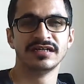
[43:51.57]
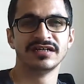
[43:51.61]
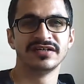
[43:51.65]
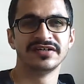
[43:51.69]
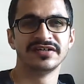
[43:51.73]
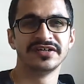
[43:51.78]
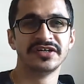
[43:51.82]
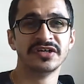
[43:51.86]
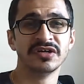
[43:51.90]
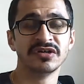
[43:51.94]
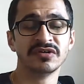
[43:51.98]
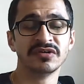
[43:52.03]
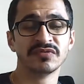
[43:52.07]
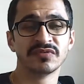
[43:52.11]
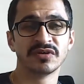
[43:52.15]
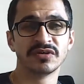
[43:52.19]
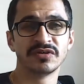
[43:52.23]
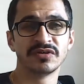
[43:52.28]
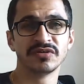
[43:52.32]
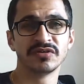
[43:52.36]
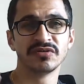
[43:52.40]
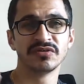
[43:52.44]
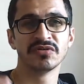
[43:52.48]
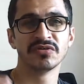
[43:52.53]
They don't
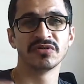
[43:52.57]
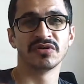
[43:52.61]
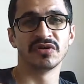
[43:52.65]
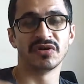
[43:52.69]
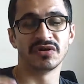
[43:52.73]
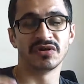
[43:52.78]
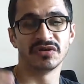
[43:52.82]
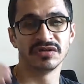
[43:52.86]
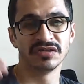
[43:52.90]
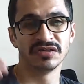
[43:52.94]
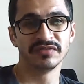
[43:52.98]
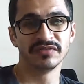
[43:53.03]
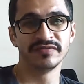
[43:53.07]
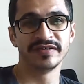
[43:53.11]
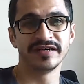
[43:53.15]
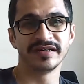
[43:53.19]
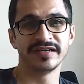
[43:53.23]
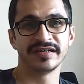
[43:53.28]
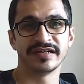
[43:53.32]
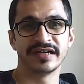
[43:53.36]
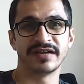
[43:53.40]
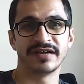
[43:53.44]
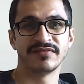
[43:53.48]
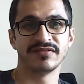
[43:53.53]
want to go all the way
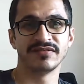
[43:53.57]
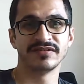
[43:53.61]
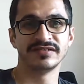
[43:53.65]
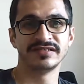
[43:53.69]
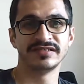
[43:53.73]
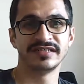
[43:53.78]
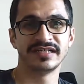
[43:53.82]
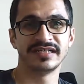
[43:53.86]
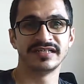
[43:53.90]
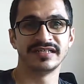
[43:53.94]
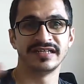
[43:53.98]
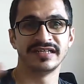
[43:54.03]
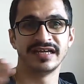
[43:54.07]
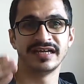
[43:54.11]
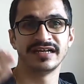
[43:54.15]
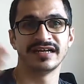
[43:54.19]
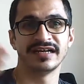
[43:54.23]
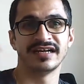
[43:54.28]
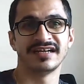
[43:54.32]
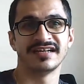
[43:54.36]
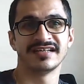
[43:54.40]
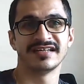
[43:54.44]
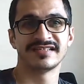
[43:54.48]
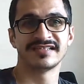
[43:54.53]
in graphology and then
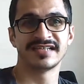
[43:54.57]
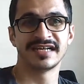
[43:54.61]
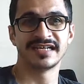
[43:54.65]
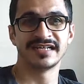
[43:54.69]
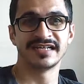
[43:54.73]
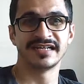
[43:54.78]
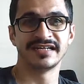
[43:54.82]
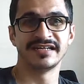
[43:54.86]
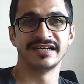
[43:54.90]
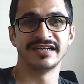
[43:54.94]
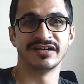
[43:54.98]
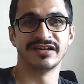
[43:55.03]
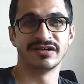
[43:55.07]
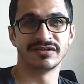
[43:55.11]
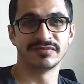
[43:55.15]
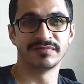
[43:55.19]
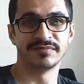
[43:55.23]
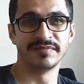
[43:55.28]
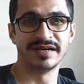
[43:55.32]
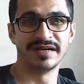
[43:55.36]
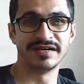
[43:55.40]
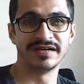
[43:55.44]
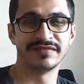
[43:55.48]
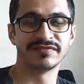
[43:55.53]
understand that they're not
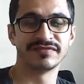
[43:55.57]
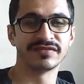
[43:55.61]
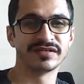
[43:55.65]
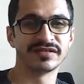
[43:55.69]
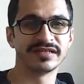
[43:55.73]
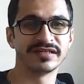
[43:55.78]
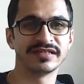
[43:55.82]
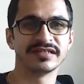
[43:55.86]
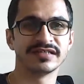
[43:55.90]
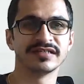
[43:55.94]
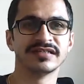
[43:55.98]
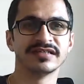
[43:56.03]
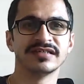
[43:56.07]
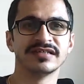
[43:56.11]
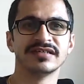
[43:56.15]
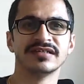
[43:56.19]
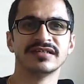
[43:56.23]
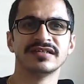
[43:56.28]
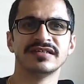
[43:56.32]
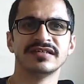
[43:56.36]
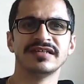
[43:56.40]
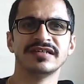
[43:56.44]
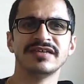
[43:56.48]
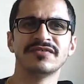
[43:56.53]
meant for it.
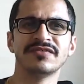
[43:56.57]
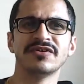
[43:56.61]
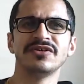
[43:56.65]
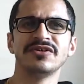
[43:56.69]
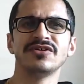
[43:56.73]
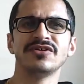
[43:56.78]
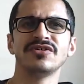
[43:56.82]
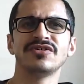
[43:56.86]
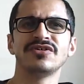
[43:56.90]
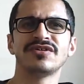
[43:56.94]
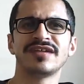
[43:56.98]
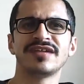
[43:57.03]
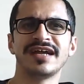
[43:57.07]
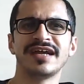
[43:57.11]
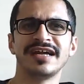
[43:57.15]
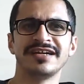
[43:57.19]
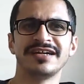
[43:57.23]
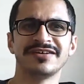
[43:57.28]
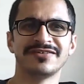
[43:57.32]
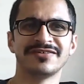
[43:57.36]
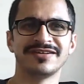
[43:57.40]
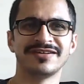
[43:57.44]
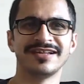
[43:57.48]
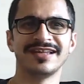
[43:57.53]
They want to try it
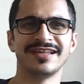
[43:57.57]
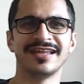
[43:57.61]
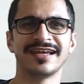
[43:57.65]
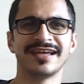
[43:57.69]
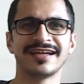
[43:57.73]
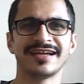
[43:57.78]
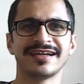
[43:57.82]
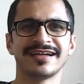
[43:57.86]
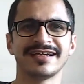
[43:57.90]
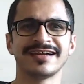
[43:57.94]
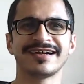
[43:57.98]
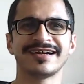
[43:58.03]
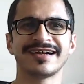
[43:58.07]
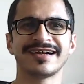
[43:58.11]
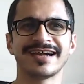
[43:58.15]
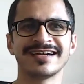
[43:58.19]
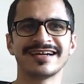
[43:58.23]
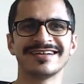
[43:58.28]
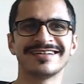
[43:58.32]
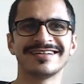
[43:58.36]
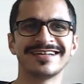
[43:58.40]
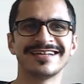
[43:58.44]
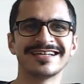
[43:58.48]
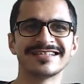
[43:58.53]
out. They like kind
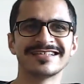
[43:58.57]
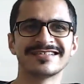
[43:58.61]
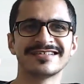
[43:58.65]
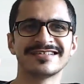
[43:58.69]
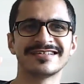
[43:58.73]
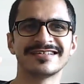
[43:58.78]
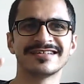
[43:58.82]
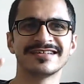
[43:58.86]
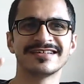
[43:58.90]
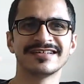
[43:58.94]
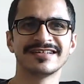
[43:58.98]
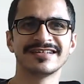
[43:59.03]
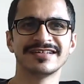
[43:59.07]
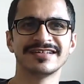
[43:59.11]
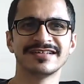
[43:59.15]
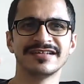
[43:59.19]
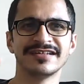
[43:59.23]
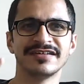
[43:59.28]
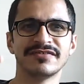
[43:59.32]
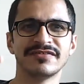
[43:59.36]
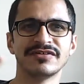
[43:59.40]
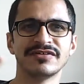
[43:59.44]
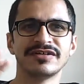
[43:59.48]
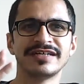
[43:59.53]
of test.
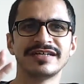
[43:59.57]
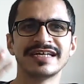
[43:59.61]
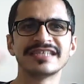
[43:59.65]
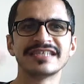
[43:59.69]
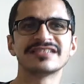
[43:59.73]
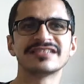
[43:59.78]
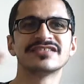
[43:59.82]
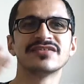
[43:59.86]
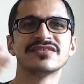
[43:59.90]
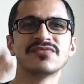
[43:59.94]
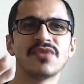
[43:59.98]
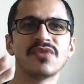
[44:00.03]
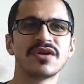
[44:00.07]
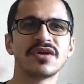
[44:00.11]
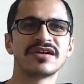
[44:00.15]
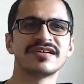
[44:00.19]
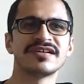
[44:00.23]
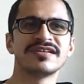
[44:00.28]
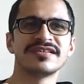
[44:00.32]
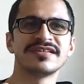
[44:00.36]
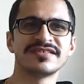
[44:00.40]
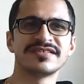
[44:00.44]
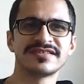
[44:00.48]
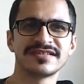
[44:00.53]
They want to test the
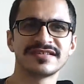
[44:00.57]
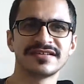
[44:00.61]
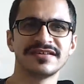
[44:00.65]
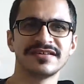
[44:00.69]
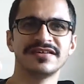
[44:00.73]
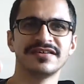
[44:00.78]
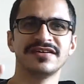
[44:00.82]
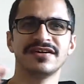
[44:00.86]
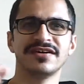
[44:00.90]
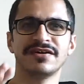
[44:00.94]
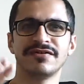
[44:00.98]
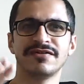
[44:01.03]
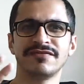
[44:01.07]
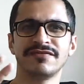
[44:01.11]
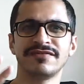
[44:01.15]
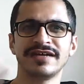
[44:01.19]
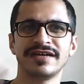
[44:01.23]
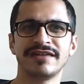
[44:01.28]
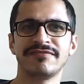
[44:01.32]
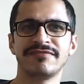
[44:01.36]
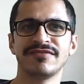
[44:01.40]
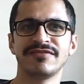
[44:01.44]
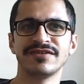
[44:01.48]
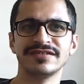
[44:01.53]
waters of
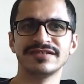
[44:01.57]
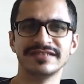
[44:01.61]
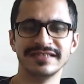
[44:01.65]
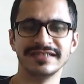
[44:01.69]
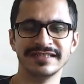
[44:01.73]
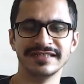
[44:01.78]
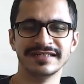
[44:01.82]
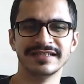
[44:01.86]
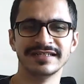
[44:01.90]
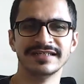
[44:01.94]
graphology.